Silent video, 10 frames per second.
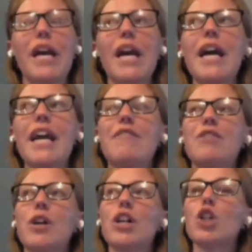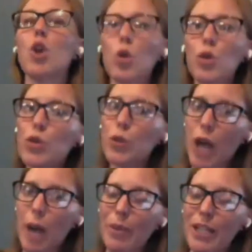If you are a local tour
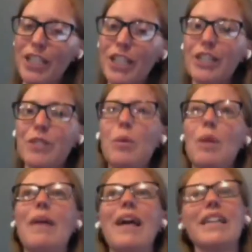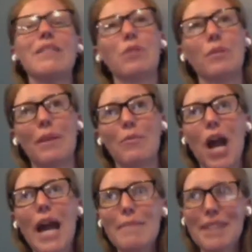operator and you're
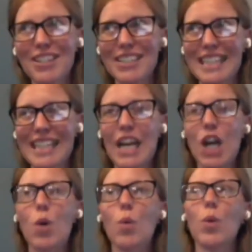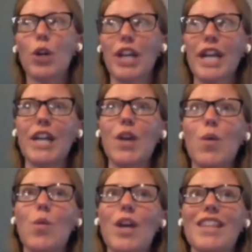primarily working
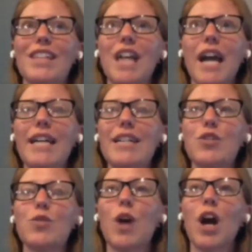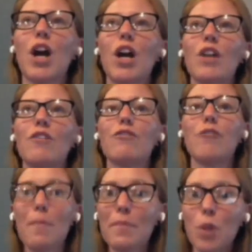with clients who are
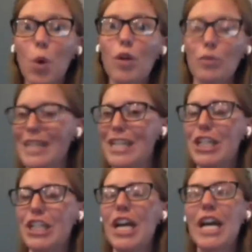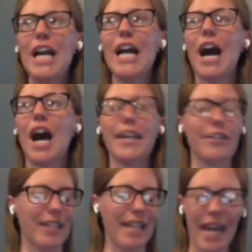from your region, here
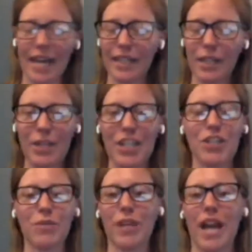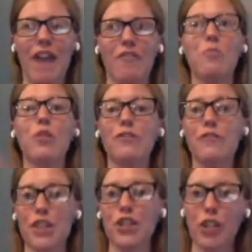in Canada, we have
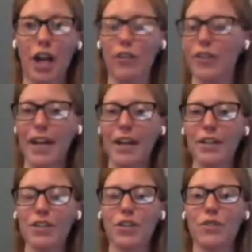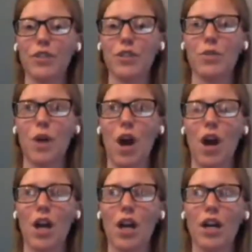provincial health care. So if you
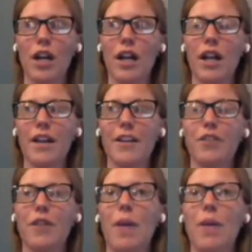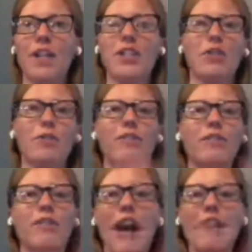are, you know, if I wanted to go river
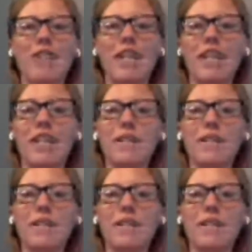rafting